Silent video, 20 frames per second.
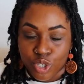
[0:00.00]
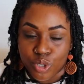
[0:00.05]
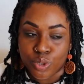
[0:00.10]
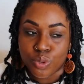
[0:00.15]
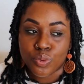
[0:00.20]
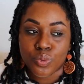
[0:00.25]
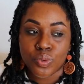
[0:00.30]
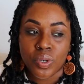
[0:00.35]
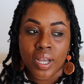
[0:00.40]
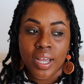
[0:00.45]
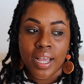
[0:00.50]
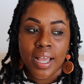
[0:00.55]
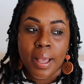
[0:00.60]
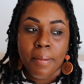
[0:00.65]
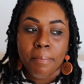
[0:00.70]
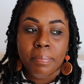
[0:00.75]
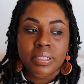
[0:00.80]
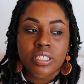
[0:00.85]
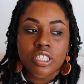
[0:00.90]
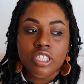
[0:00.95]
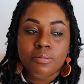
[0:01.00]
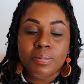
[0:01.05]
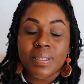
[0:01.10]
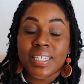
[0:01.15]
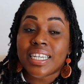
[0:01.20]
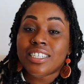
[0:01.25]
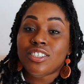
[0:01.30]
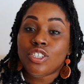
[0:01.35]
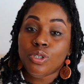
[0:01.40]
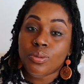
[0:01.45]
do. But just
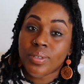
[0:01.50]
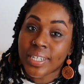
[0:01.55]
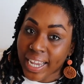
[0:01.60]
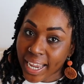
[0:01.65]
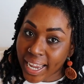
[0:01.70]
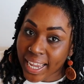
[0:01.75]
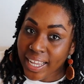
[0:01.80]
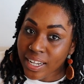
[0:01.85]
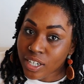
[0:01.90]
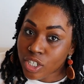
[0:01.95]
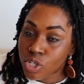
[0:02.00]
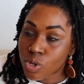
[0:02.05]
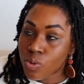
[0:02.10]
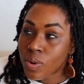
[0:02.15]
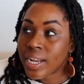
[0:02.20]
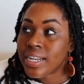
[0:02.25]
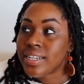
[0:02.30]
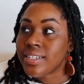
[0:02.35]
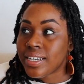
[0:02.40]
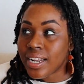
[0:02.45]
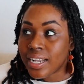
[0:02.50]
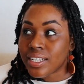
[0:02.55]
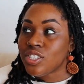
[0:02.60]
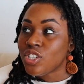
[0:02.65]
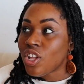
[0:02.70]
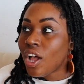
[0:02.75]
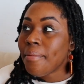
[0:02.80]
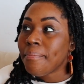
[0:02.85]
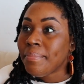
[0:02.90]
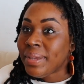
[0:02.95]
because you can do it does
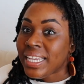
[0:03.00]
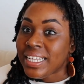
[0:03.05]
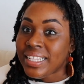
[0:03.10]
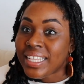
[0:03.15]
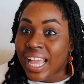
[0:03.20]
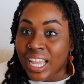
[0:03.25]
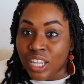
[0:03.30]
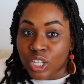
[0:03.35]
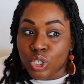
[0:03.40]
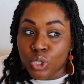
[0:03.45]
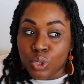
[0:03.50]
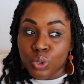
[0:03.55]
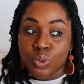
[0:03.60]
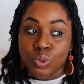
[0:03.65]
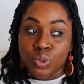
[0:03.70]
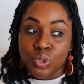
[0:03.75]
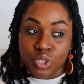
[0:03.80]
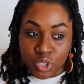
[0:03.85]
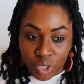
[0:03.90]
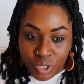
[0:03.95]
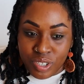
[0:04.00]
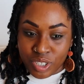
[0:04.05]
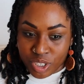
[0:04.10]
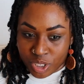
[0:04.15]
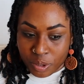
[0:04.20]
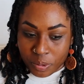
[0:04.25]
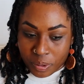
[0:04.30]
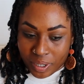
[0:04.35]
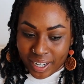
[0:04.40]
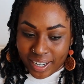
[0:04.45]
not mean that you should
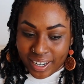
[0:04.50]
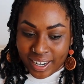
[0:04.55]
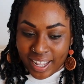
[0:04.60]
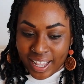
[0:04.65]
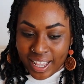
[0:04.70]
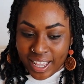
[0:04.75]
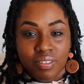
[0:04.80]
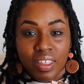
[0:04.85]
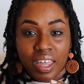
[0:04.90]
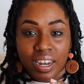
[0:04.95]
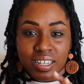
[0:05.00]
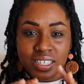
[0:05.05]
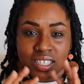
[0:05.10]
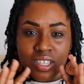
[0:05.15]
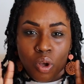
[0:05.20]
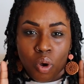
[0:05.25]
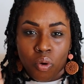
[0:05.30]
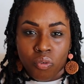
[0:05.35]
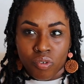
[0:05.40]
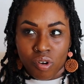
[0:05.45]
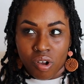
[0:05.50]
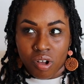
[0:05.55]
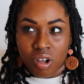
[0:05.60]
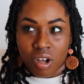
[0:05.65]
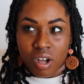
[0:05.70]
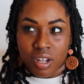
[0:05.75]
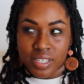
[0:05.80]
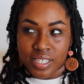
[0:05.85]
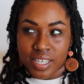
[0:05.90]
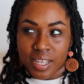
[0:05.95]
do it. That is the overall
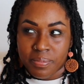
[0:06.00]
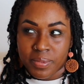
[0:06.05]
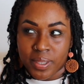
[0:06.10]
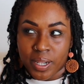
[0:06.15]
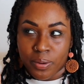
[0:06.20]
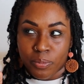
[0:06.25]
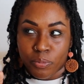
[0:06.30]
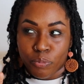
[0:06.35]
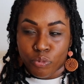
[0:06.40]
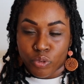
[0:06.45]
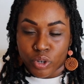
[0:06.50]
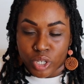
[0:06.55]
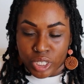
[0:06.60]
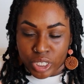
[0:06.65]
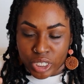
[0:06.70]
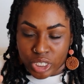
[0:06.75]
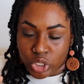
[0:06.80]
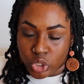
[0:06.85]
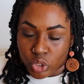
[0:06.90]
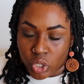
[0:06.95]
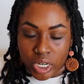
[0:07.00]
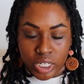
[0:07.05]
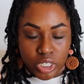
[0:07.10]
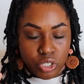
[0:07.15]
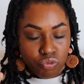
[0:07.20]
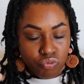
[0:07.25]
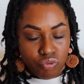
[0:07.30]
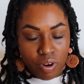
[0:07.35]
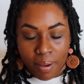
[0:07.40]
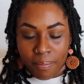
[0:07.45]
concept that I'm really trying
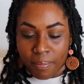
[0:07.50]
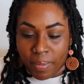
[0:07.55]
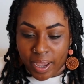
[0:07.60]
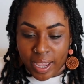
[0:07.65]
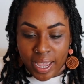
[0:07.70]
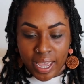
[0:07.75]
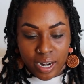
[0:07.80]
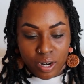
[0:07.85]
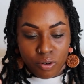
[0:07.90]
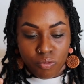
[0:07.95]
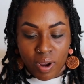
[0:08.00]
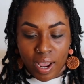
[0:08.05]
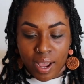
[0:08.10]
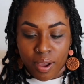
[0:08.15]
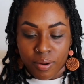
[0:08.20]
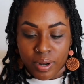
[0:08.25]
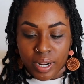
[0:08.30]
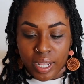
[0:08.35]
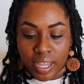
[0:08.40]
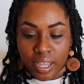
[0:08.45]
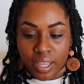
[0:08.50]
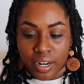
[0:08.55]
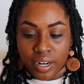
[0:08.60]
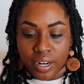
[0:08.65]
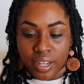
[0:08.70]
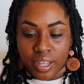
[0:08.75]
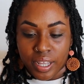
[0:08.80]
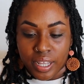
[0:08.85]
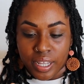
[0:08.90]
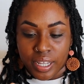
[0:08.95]
to wrap my head around
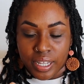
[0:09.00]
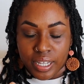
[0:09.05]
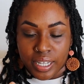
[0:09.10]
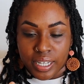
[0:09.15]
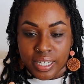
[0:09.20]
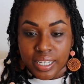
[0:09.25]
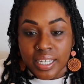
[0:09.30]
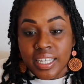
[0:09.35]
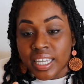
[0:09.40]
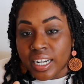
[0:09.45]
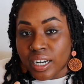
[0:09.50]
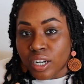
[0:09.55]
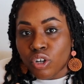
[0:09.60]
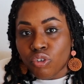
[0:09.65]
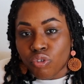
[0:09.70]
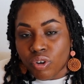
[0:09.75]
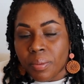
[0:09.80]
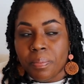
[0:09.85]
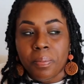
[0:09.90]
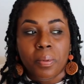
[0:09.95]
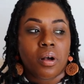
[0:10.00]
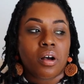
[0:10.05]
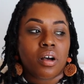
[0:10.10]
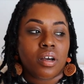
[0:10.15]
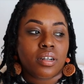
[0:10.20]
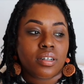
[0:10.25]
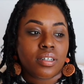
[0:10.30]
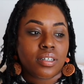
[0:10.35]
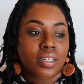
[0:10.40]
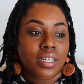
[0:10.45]
and get a grip
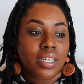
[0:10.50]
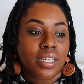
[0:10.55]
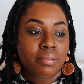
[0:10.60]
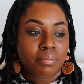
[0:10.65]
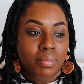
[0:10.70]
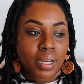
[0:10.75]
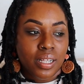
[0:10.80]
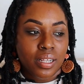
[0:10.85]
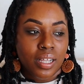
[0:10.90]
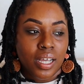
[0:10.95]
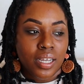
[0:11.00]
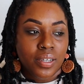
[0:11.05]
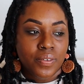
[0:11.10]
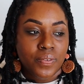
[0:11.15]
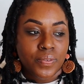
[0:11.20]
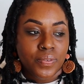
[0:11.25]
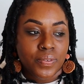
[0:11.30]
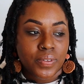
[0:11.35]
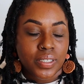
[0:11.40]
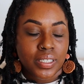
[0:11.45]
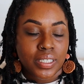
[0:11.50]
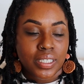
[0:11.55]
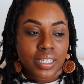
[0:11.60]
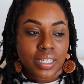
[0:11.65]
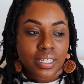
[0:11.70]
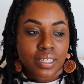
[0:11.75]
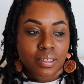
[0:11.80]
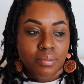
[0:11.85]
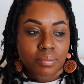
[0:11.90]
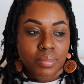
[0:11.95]
on in my life.
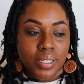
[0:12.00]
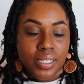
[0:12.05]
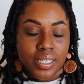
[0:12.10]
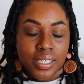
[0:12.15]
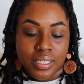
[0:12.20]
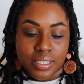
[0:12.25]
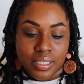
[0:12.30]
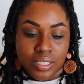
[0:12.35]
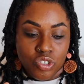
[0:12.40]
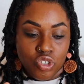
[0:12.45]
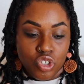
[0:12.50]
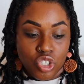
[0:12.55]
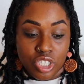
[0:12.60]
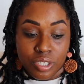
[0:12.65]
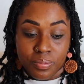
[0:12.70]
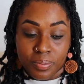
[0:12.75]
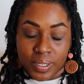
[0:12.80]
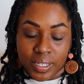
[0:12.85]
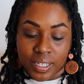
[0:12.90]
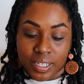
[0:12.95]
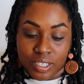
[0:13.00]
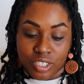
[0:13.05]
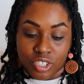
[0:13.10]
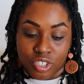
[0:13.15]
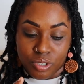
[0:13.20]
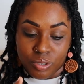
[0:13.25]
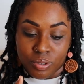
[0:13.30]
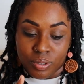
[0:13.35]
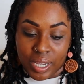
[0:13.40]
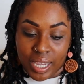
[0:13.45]
Because just
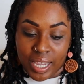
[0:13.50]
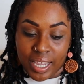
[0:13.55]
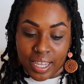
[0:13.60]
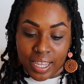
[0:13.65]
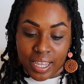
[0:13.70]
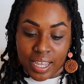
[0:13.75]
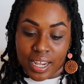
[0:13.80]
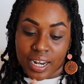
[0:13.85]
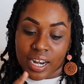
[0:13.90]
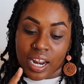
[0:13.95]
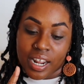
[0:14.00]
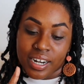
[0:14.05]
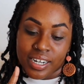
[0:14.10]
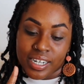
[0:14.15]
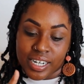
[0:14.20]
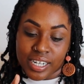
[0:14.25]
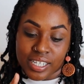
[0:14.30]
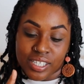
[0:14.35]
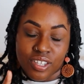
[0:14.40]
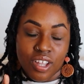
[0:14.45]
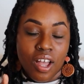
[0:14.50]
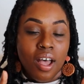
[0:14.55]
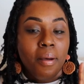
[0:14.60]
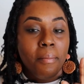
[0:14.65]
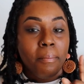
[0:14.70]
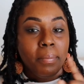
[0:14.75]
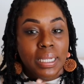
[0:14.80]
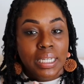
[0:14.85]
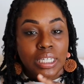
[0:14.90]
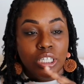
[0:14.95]
because you can does
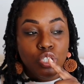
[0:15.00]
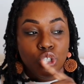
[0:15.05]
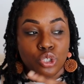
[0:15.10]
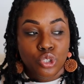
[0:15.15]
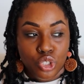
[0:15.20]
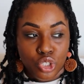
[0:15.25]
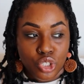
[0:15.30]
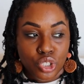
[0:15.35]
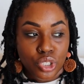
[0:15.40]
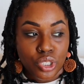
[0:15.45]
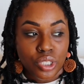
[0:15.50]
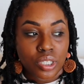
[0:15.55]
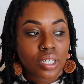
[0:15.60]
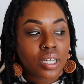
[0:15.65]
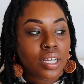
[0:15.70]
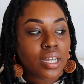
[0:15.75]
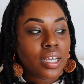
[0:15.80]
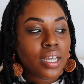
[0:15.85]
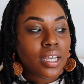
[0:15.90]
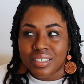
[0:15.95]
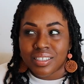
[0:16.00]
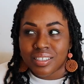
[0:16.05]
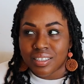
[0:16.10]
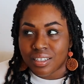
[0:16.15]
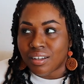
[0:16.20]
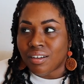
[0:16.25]
not mean you should. It's